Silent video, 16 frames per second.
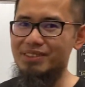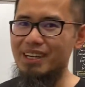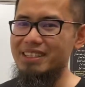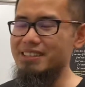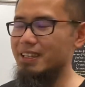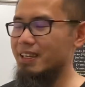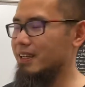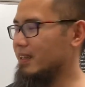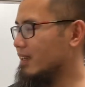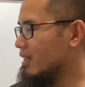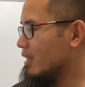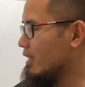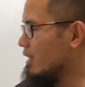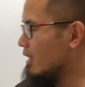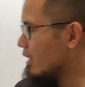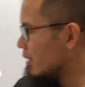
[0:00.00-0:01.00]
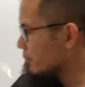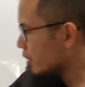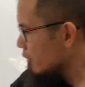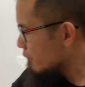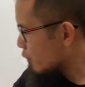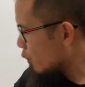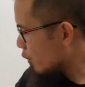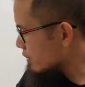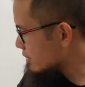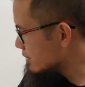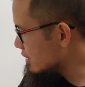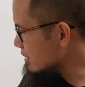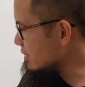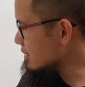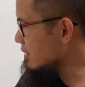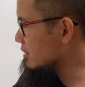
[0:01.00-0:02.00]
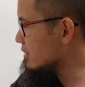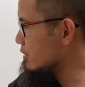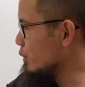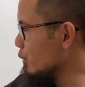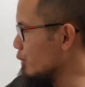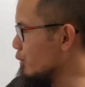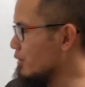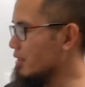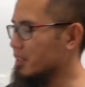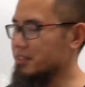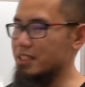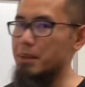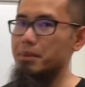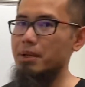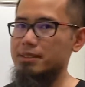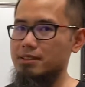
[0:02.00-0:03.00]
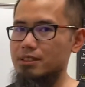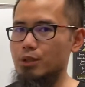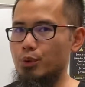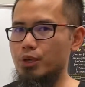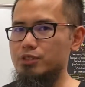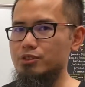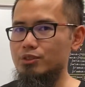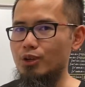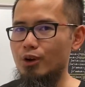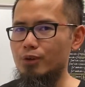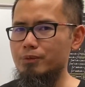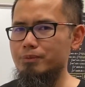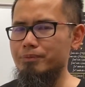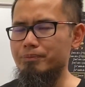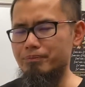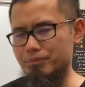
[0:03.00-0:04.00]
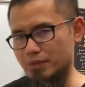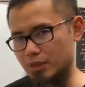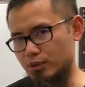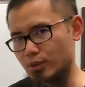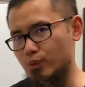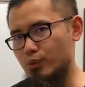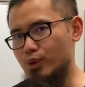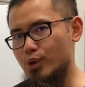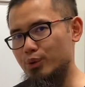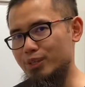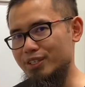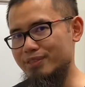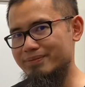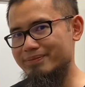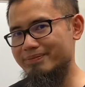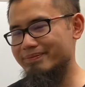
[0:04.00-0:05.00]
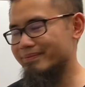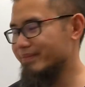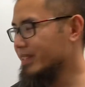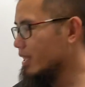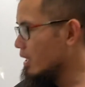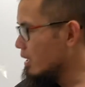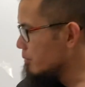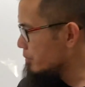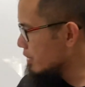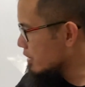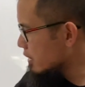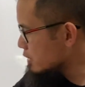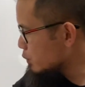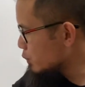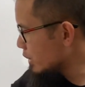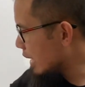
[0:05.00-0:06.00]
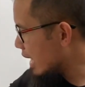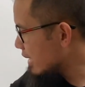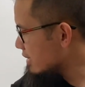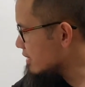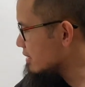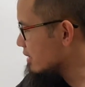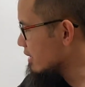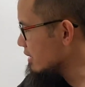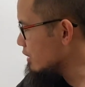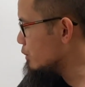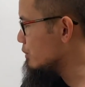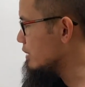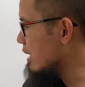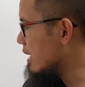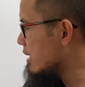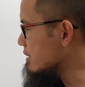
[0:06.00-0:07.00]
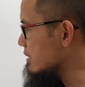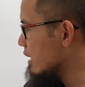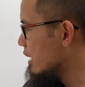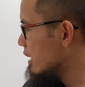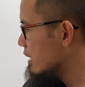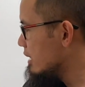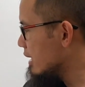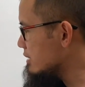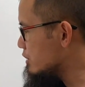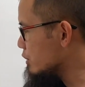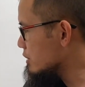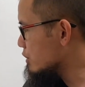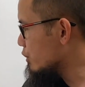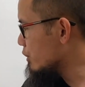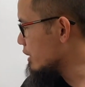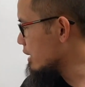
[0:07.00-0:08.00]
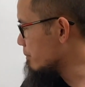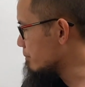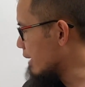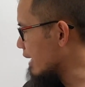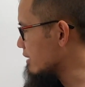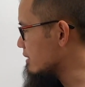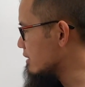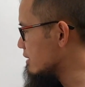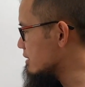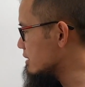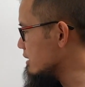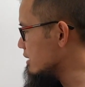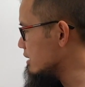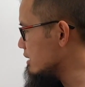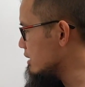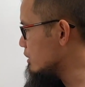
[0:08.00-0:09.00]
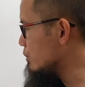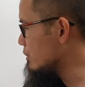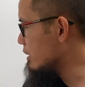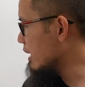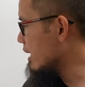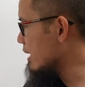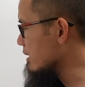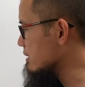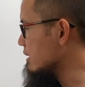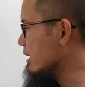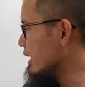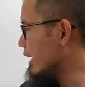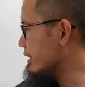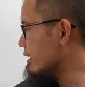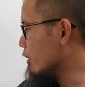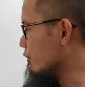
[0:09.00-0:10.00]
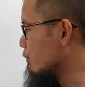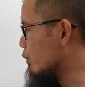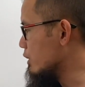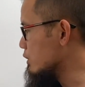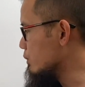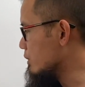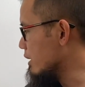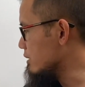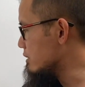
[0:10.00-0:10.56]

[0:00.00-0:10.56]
right? But of course, this is no longer the same as the original, but don't worry. Because we added the e to the x, let's just go ahead and minus e to the x, and of course we can